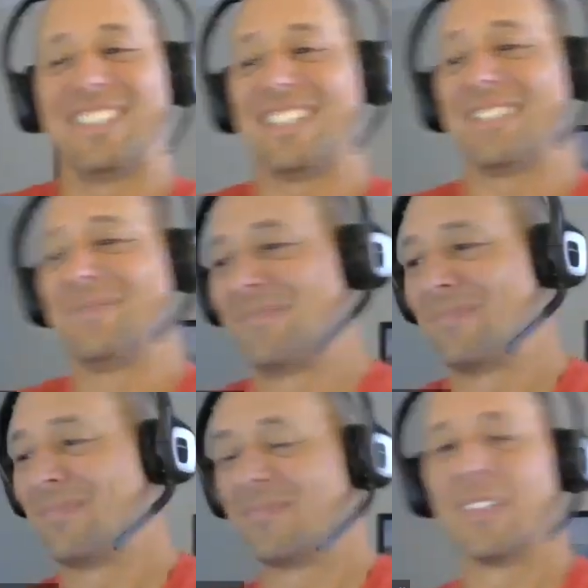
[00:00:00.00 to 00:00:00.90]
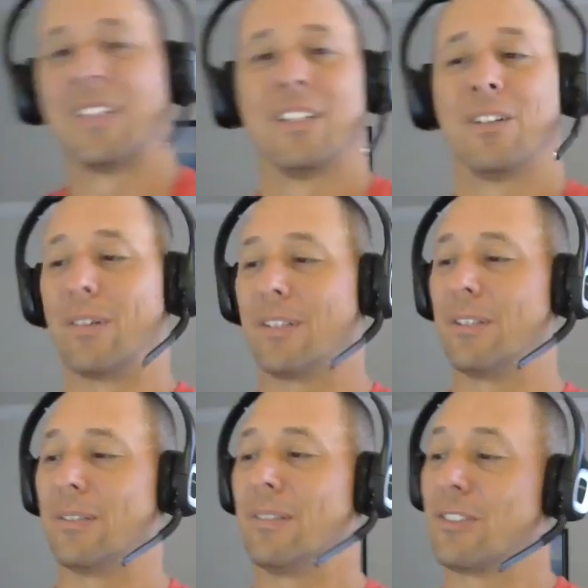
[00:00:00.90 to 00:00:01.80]
Yeah. But well,
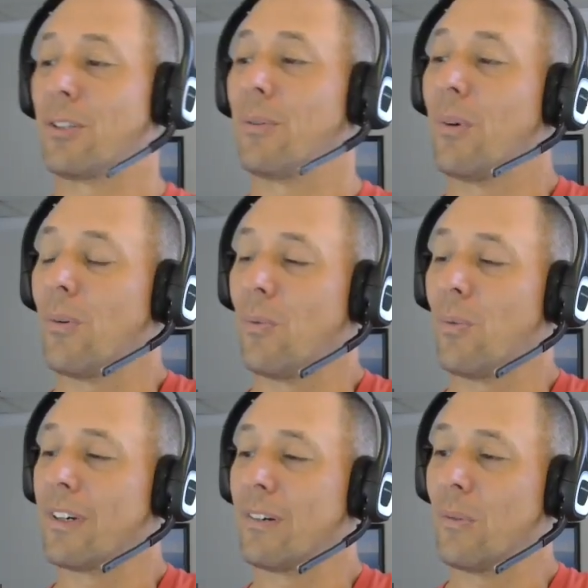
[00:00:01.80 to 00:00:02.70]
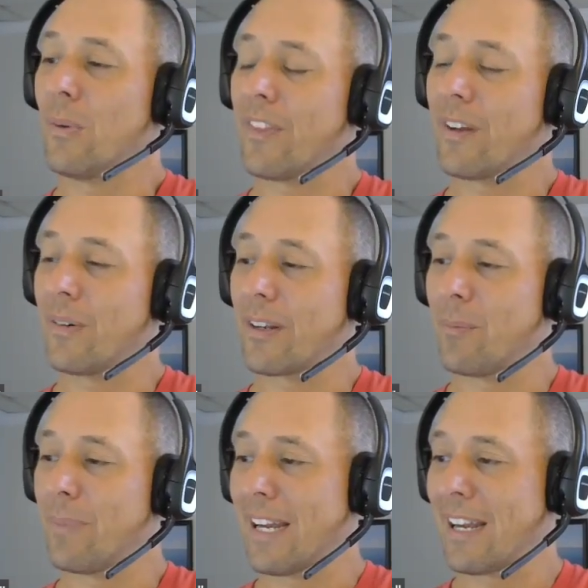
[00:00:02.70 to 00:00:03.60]
cool. So one thing I want to
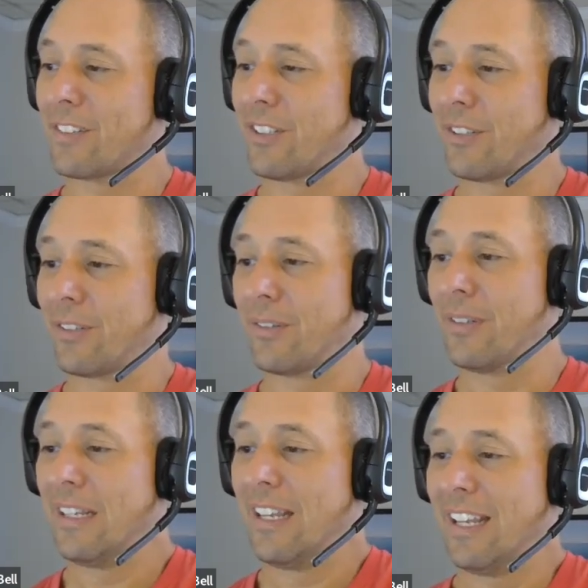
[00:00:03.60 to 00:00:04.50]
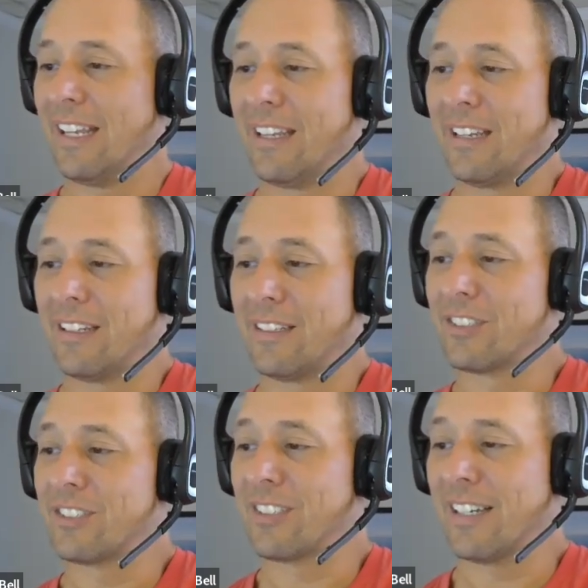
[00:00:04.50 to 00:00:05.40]
go back to
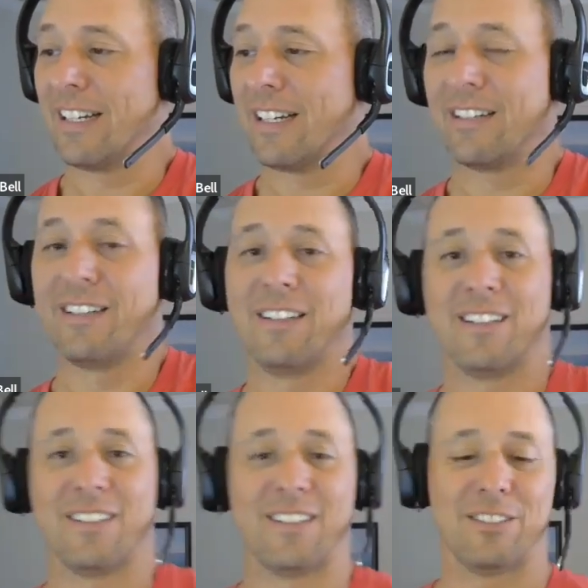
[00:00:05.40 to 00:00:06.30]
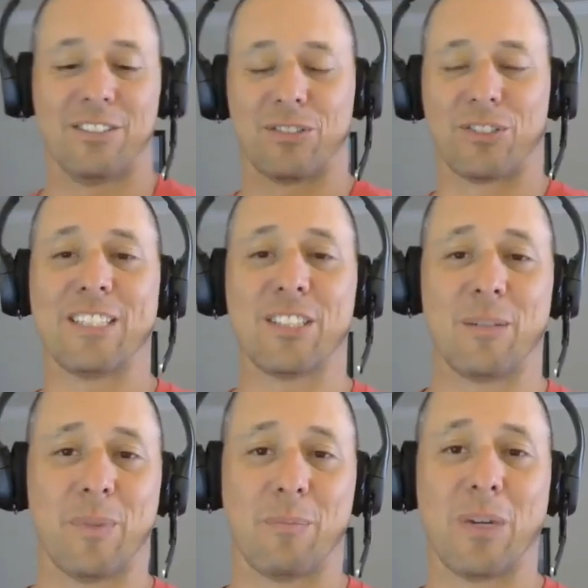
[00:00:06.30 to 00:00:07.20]
is so
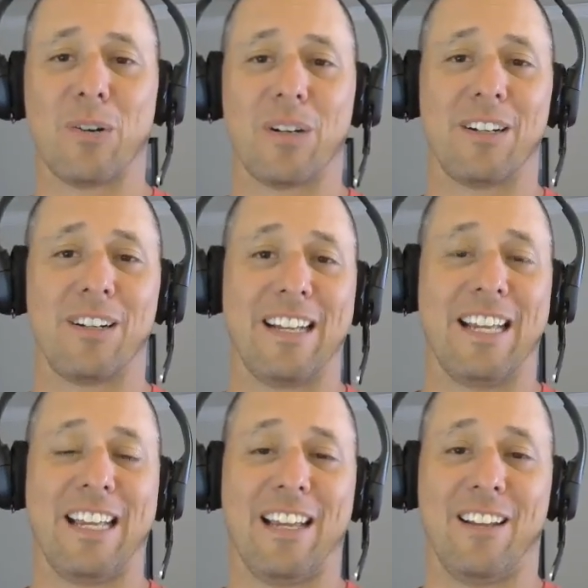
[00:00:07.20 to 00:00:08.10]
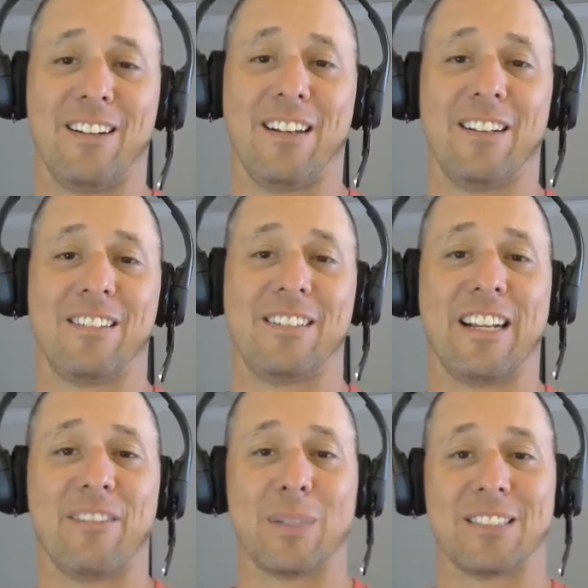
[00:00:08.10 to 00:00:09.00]
Jason Momoa and
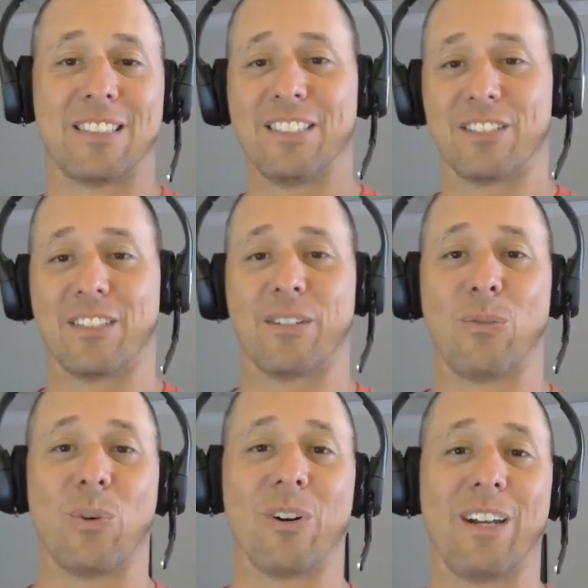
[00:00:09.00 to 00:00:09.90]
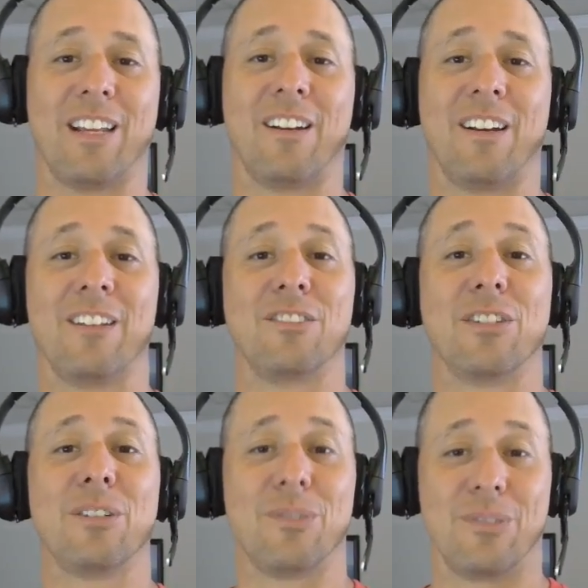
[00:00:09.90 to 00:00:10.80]
Dave Bautista were in
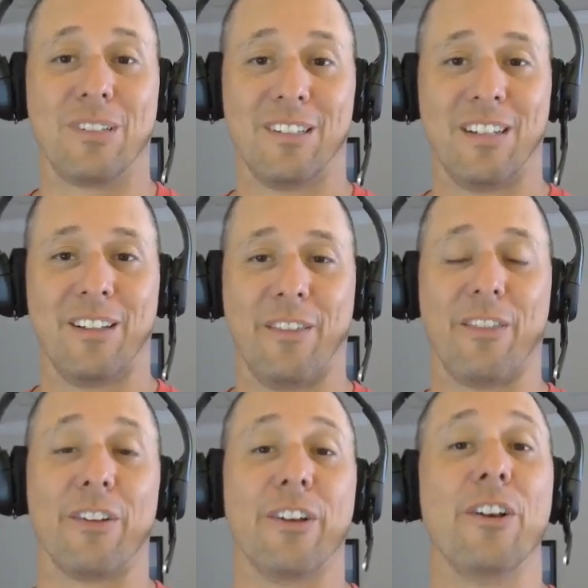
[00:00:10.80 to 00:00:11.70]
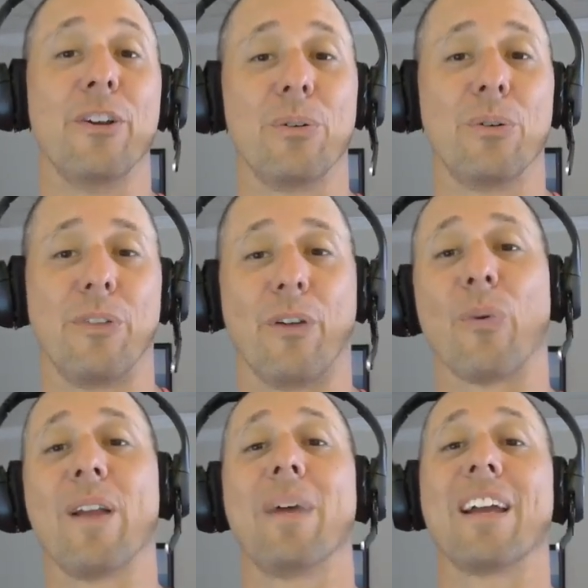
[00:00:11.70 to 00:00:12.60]
Dune, the
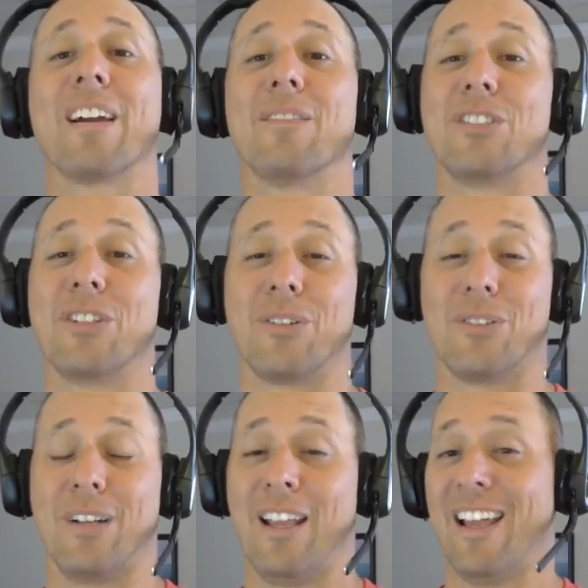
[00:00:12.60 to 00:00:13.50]
remake of Dune.